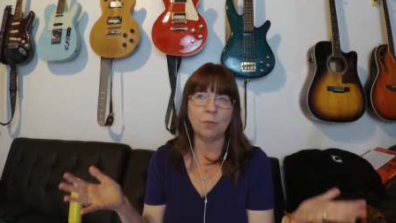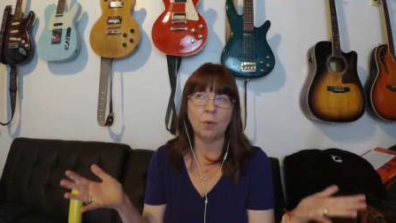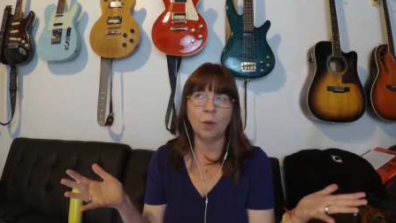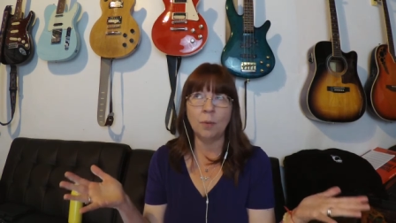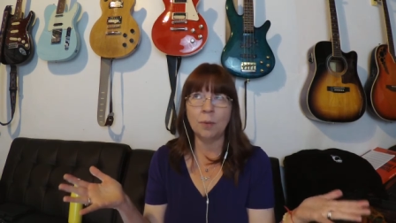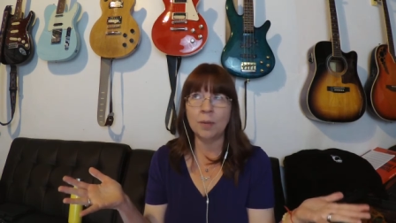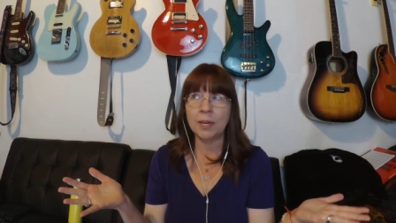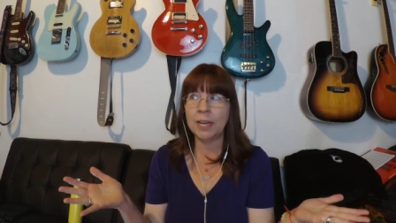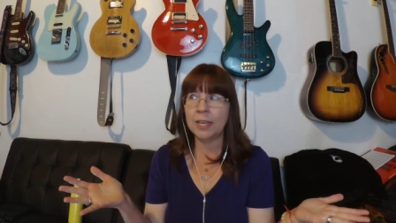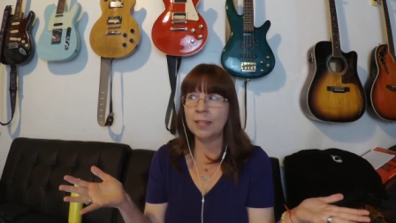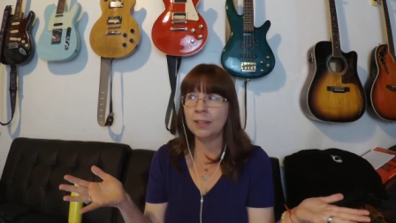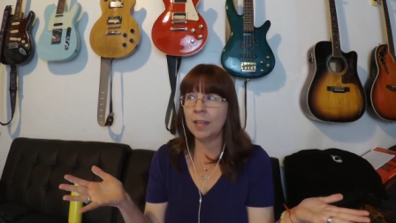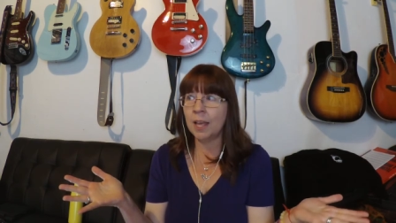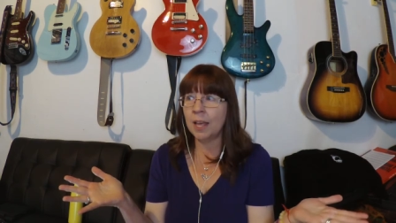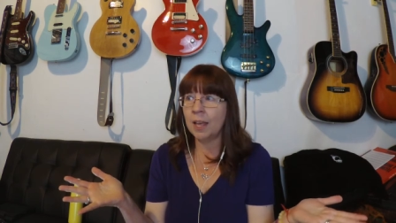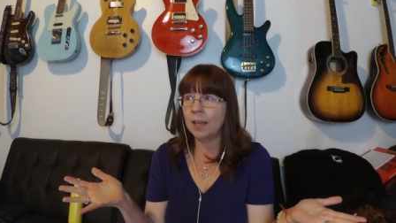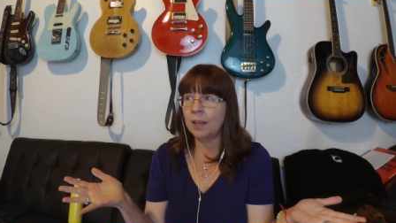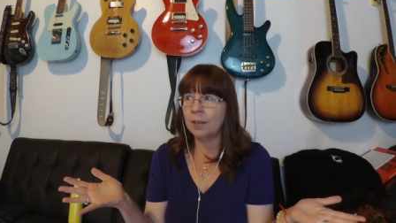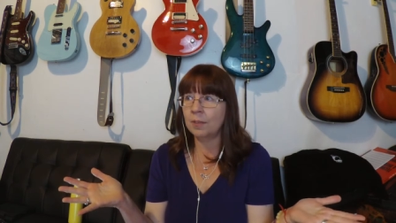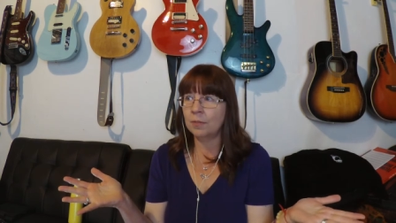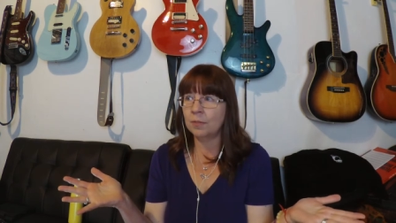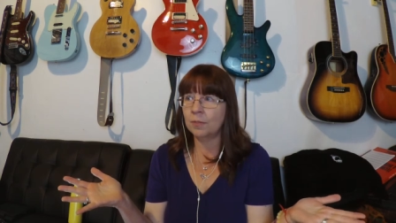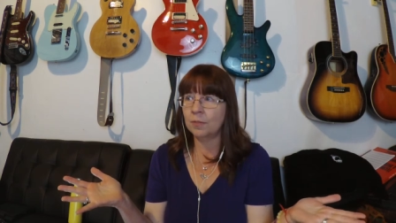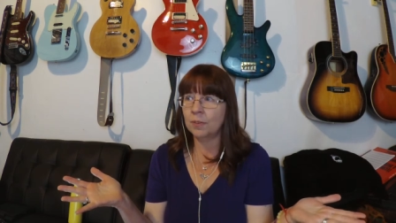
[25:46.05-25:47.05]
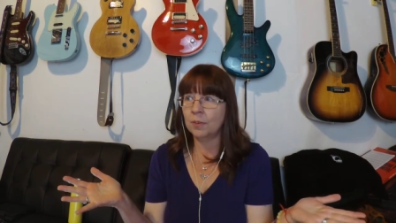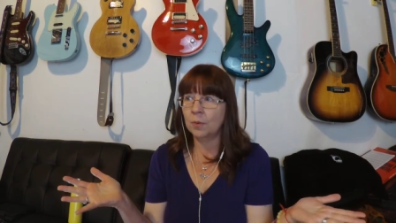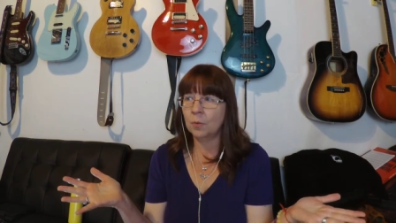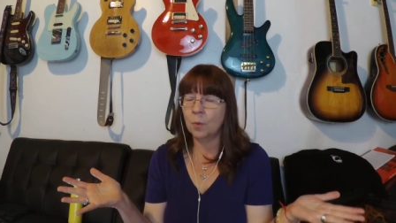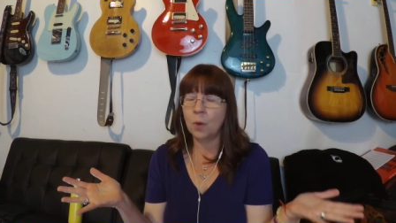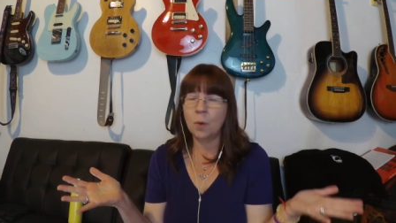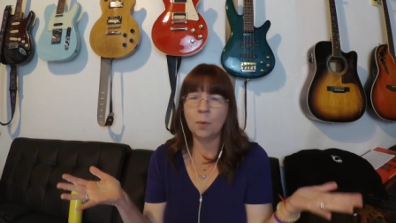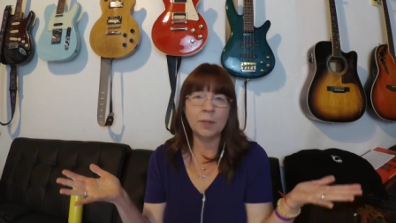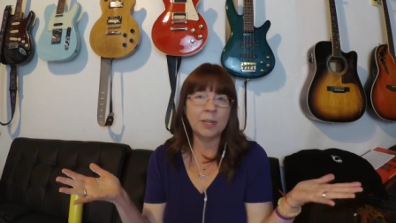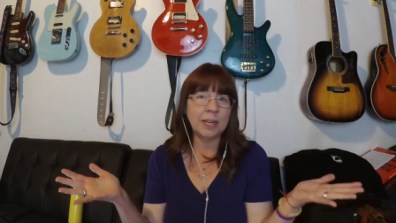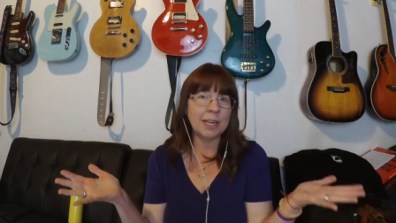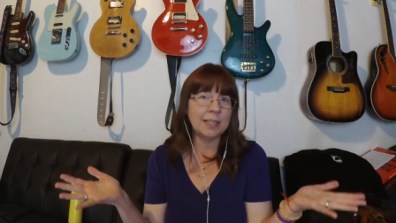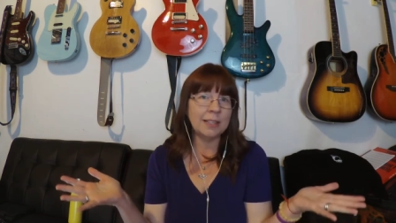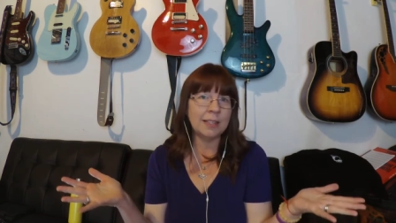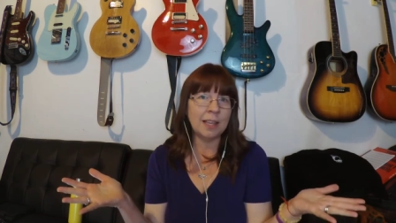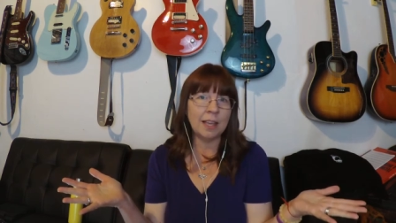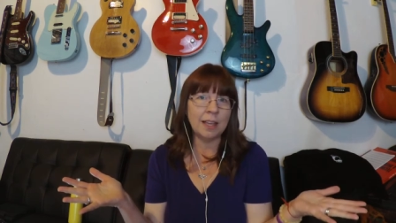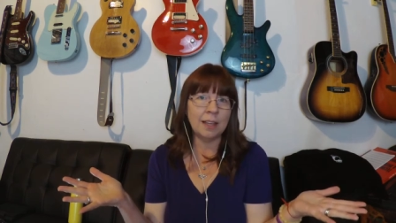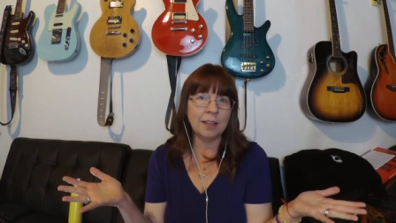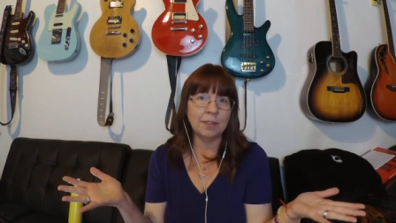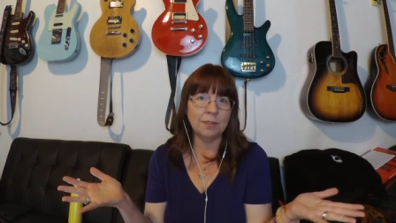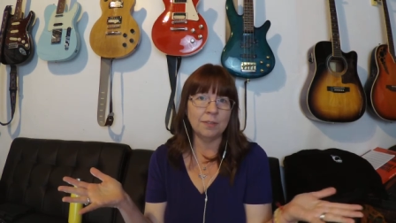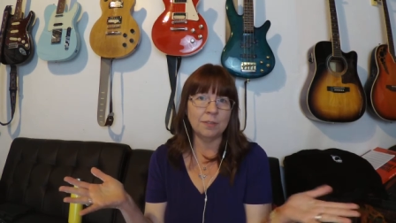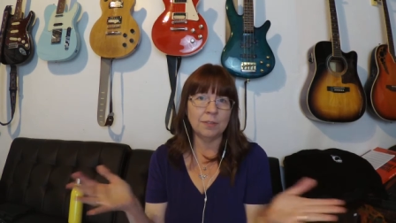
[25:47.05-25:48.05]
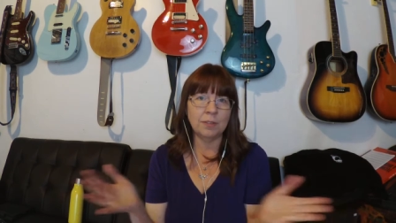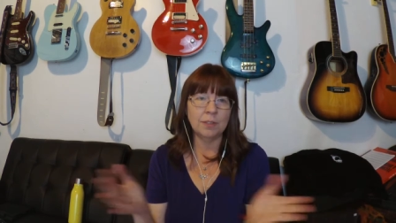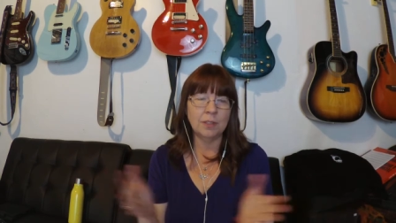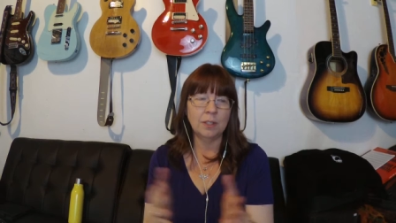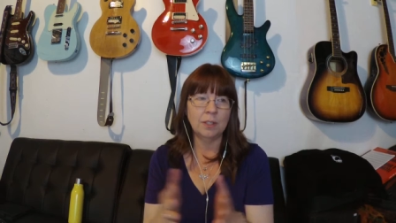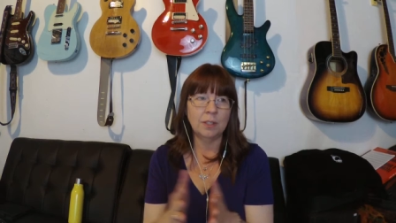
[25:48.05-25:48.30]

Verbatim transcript: What would I love? What would I love?